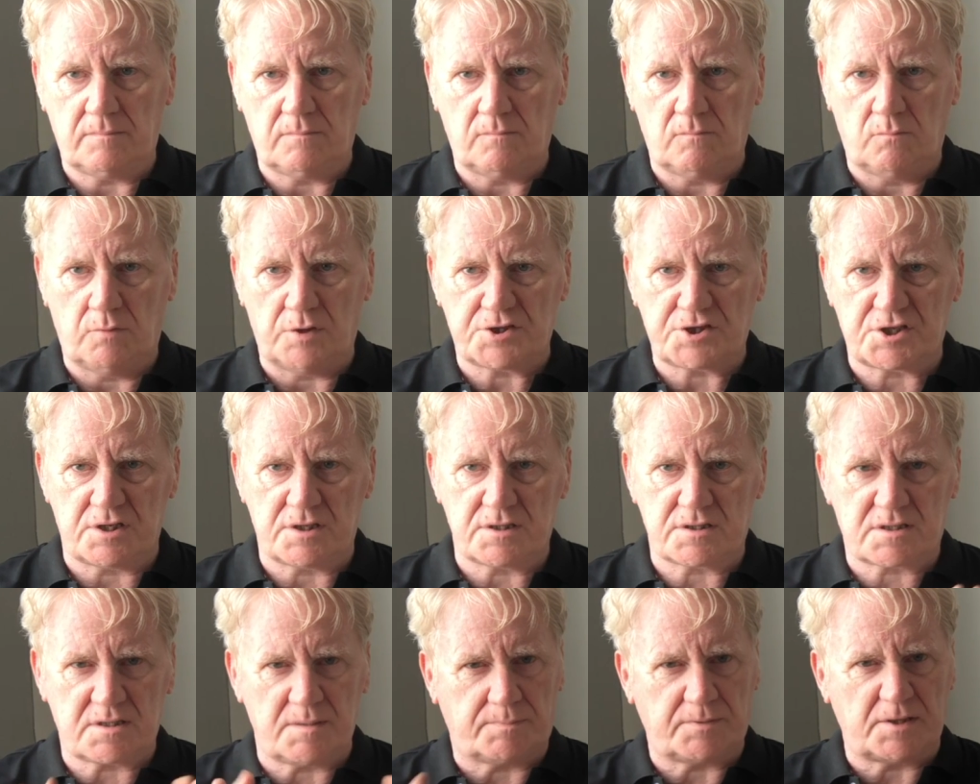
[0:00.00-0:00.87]
which
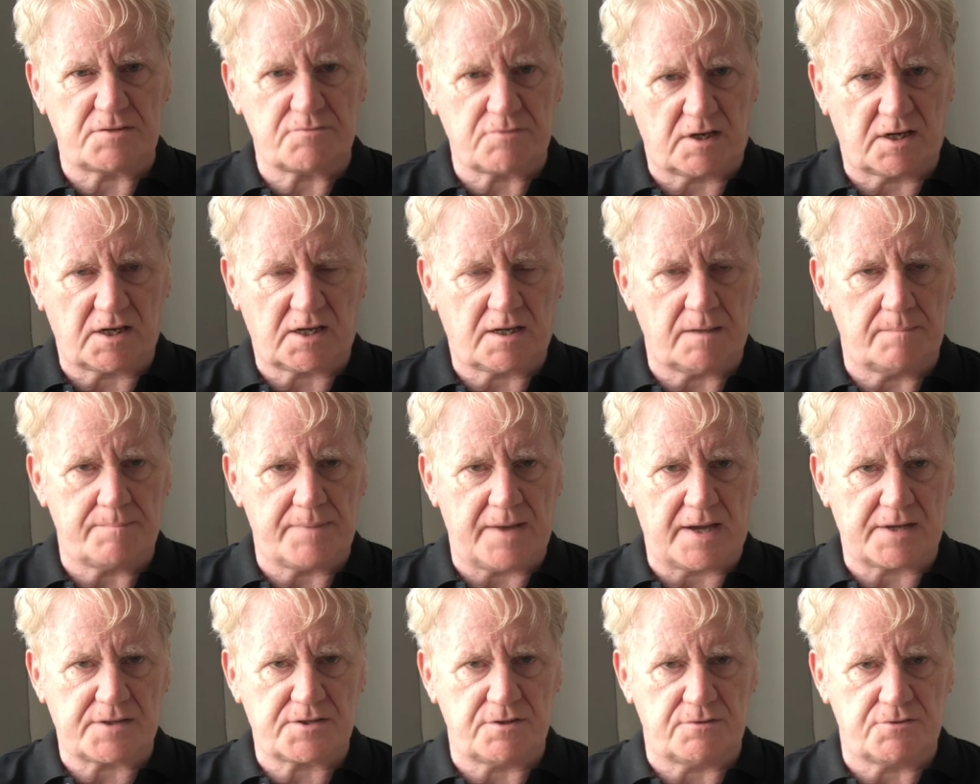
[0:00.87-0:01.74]
is some place we're going to come
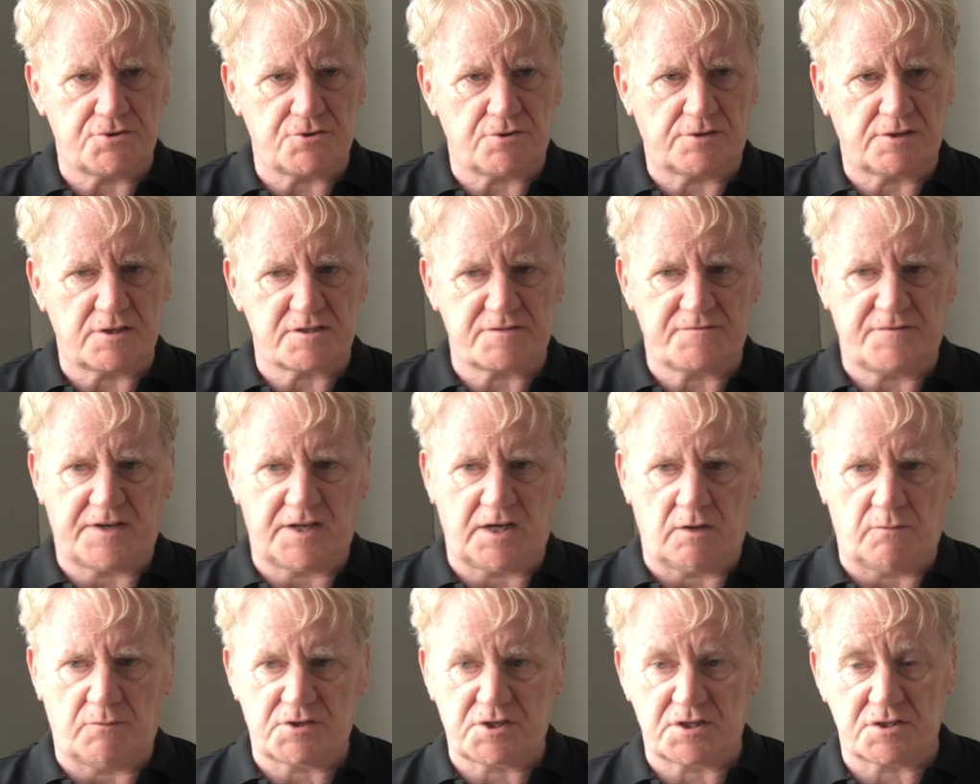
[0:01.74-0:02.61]
back to during this
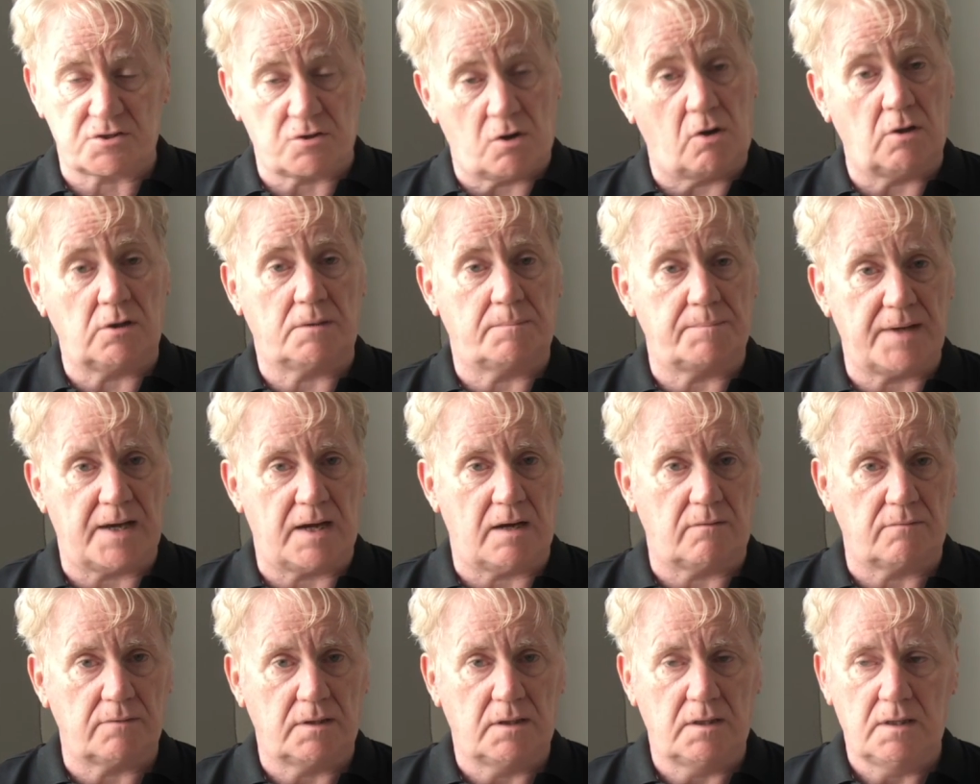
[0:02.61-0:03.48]
video, which is all
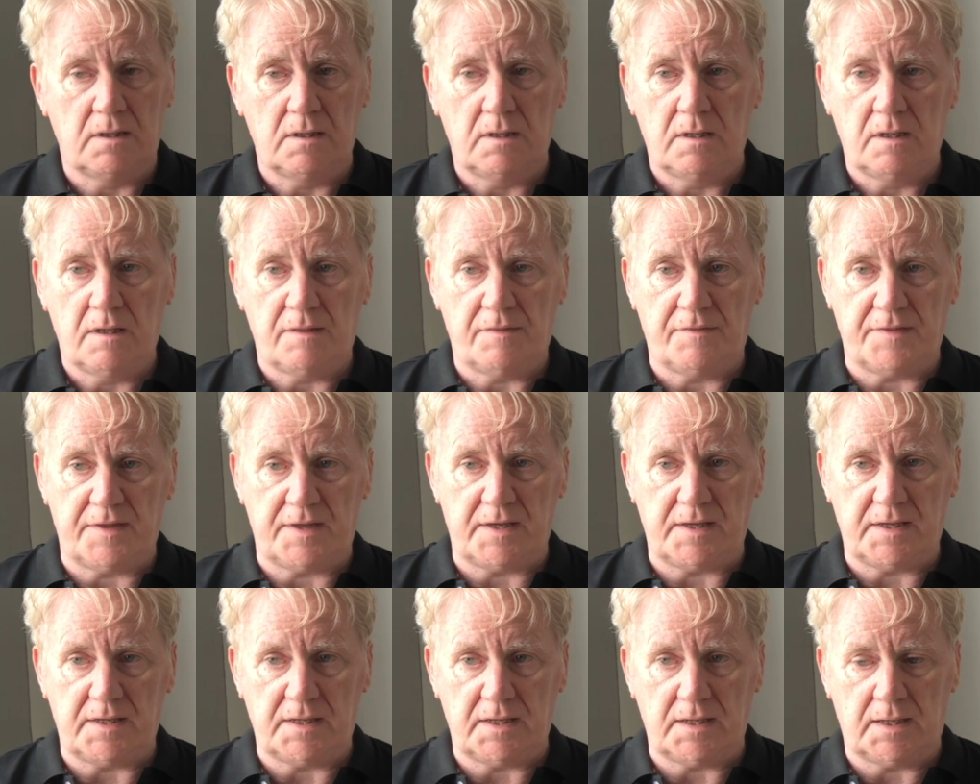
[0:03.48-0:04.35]
about
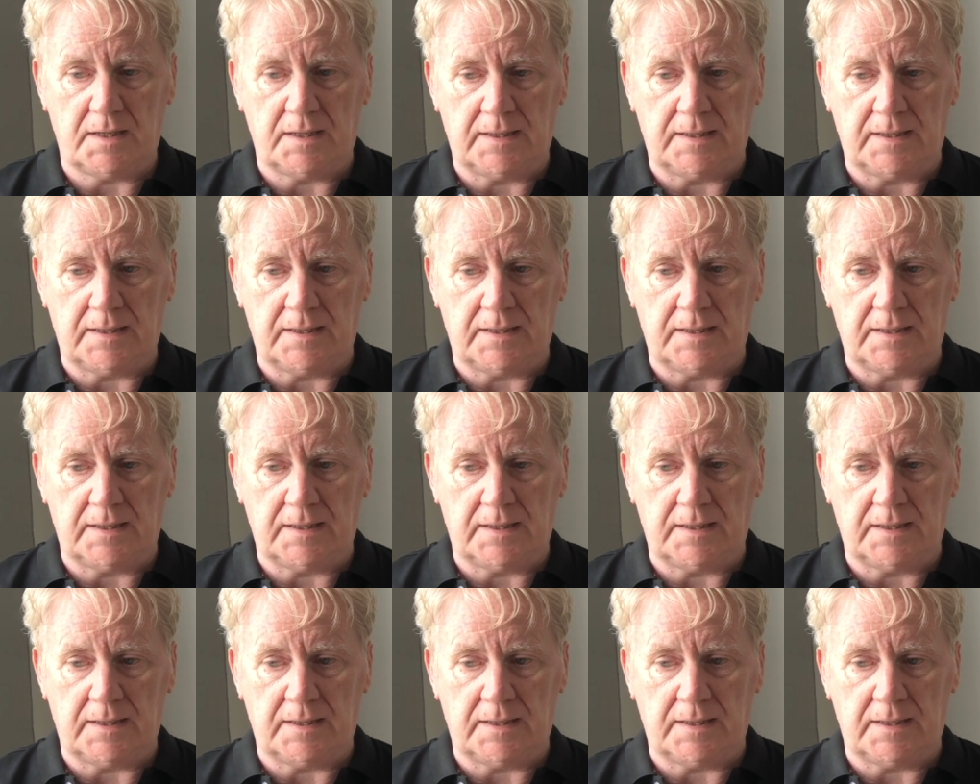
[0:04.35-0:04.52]
the